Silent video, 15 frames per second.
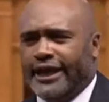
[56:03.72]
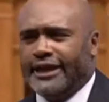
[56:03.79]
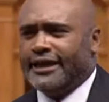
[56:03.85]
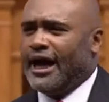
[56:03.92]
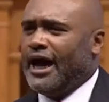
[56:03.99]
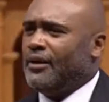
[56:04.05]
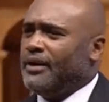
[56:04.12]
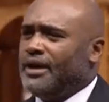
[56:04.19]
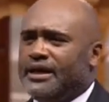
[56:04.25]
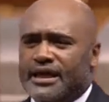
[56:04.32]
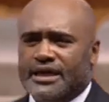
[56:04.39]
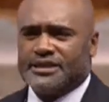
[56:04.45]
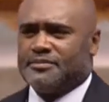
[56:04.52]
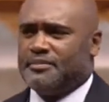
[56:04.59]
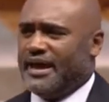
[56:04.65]
in his bed
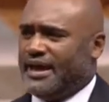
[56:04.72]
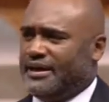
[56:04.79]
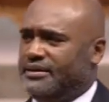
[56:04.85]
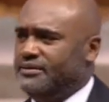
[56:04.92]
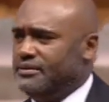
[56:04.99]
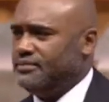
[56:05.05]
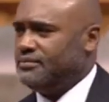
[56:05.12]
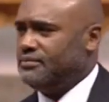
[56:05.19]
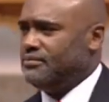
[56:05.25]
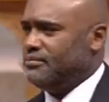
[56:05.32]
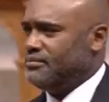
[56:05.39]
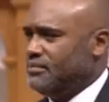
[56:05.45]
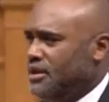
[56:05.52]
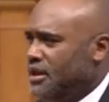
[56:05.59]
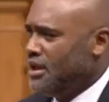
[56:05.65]

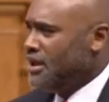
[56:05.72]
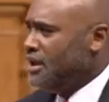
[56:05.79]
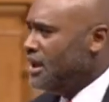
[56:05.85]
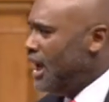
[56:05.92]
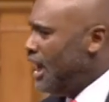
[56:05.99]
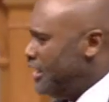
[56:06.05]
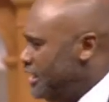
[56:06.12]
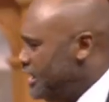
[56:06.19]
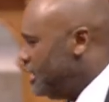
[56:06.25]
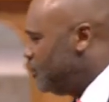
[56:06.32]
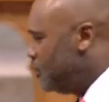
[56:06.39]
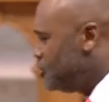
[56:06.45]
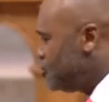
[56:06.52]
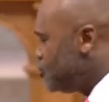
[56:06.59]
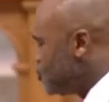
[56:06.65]
and he would
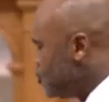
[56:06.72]
sooner